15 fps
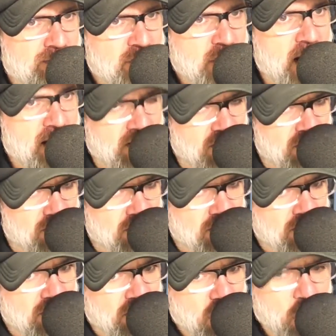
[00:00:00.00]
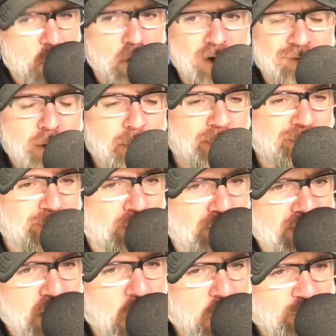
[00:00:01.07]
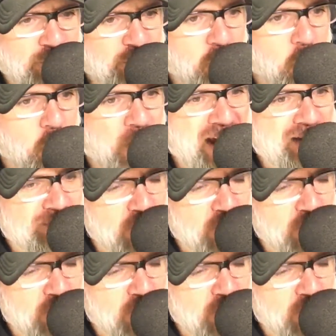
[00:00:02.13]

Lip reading: Jake. Or if you prefer the old school way of